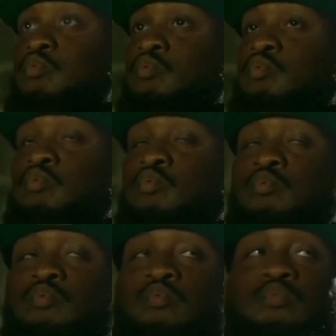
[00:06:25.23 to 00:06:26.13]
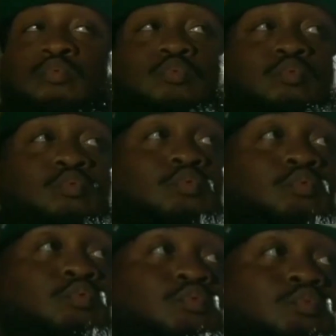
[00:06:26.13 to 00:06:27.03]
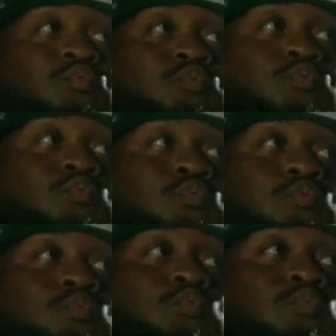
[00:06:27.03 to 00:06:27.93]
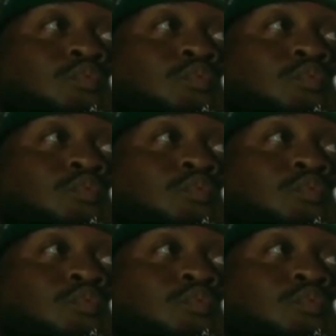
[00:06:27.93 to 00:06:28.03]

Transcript: all serious inquirements for purchases also.